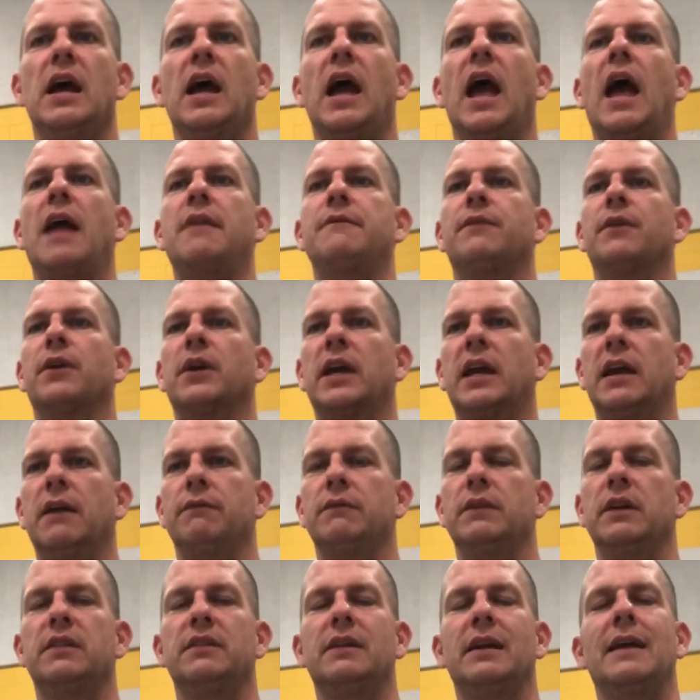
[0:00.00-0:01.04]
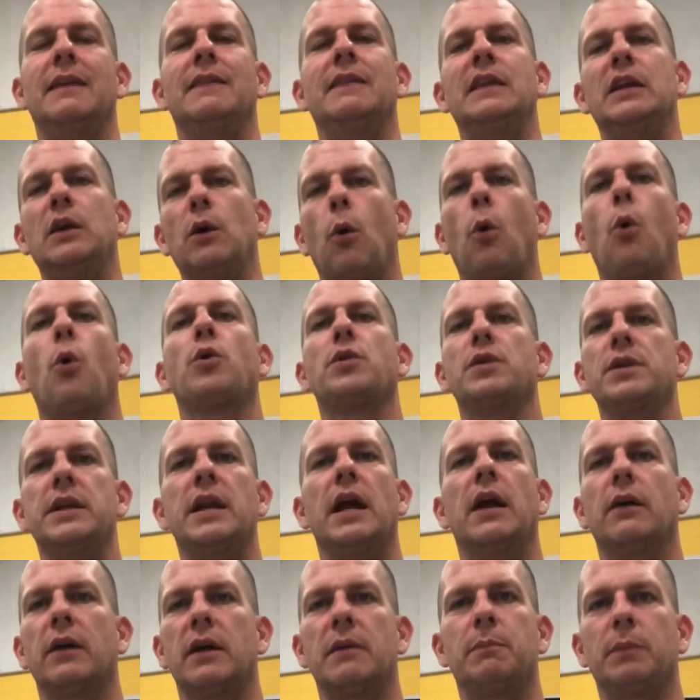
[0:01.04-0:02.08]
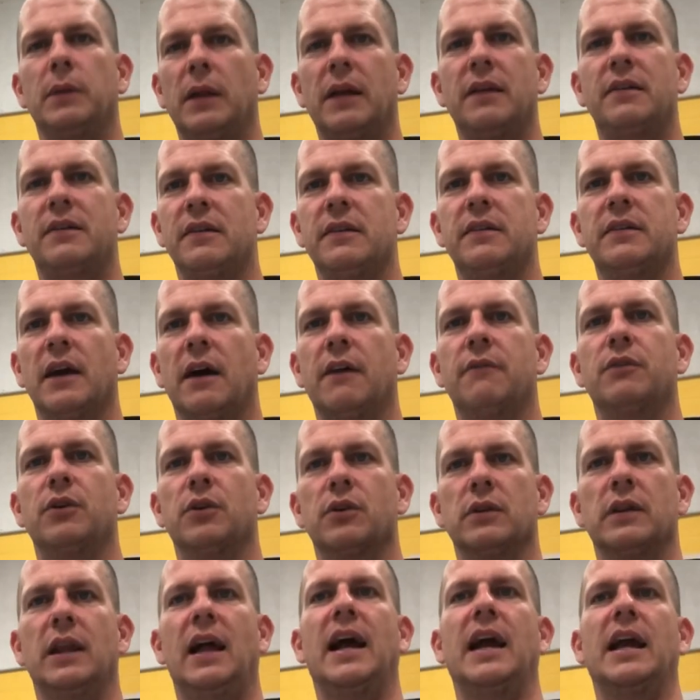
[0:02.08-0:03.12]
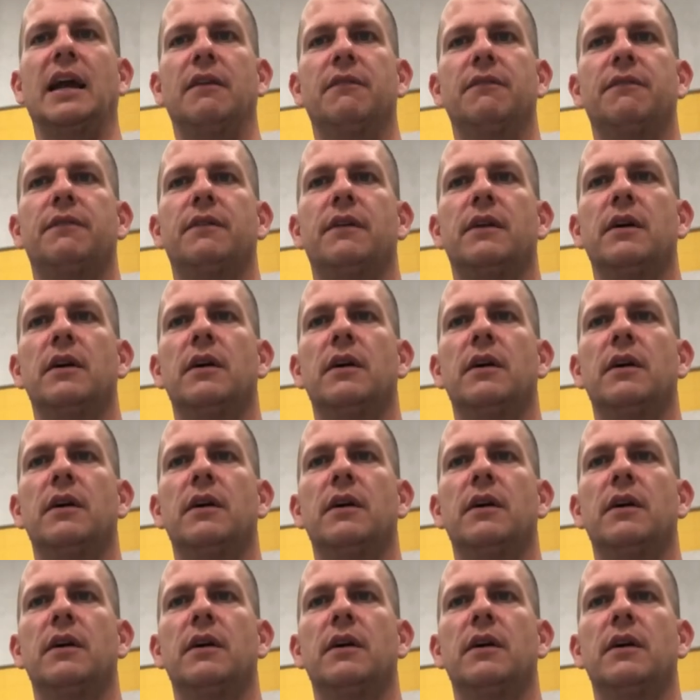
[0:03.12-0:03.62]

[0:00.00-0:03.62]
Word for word: and forgiveness in the ordinary places of your life